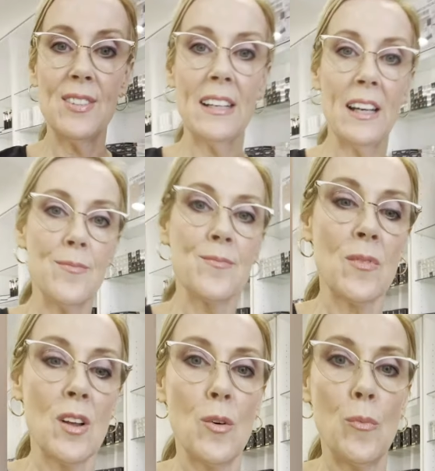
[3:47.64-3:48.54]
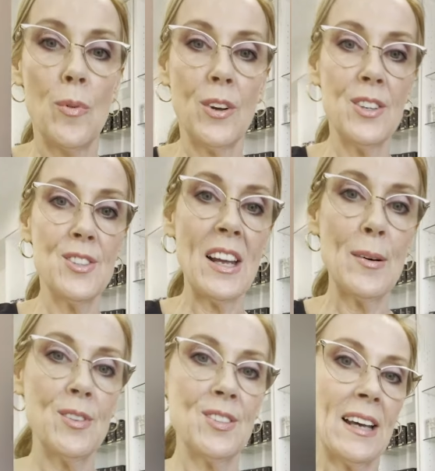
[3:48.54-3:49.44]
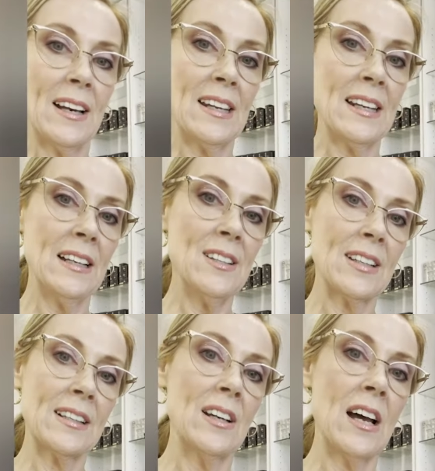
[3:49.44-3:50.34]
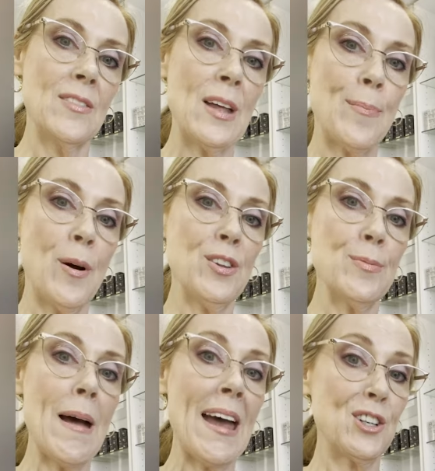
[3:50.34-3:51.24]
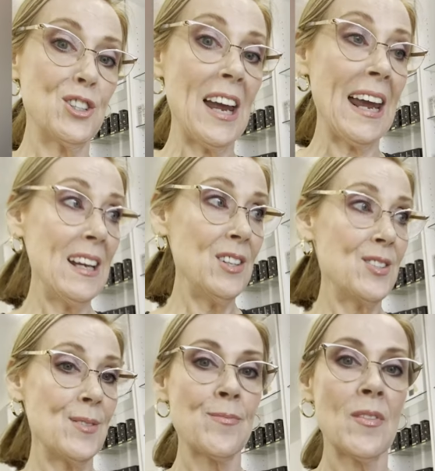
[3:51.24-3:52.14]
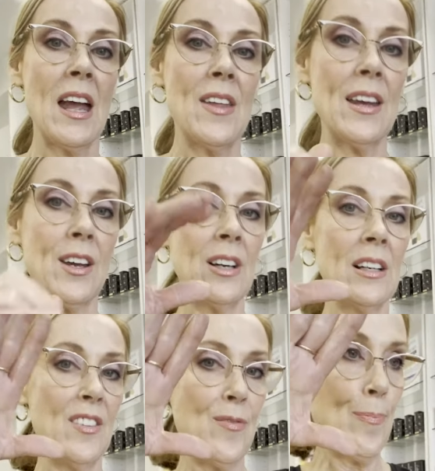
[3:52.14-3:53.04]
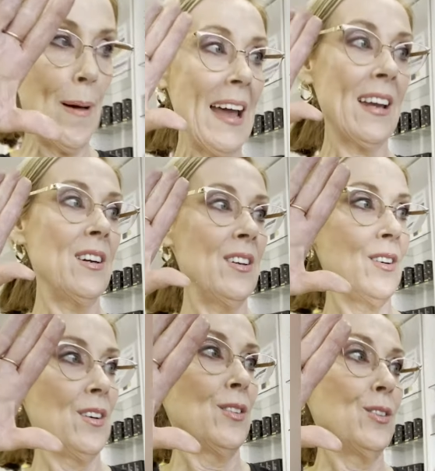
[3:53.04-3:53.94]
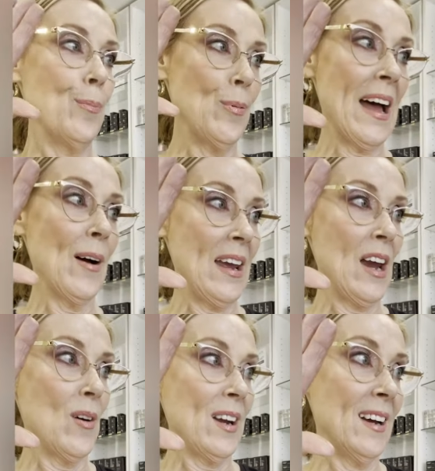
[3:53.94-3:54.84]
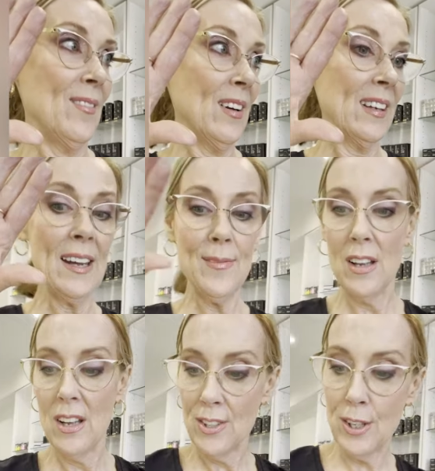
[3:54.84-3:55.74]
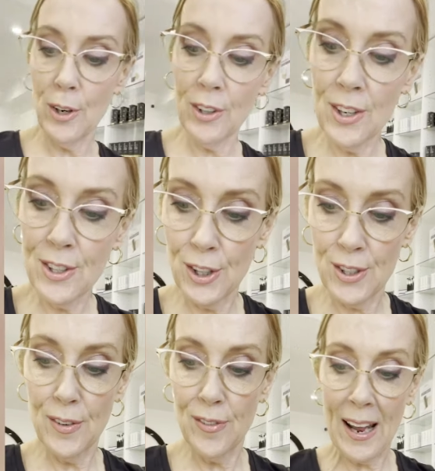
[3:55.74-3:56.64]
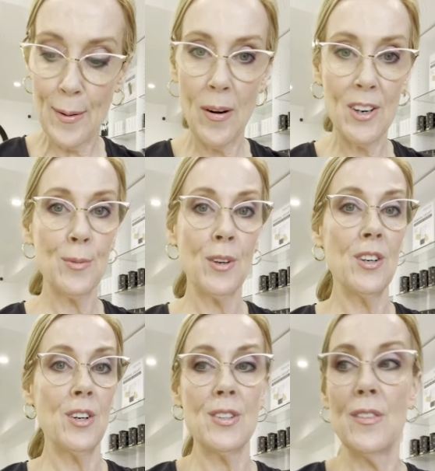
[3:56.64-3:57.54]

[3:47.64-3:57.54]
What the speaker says: here. I'm going to start with this colour here, it's like a light, they're both matte shades, and they're going to lift back the brow area, okay? So we're not going to use a flat brush, I'm going to use a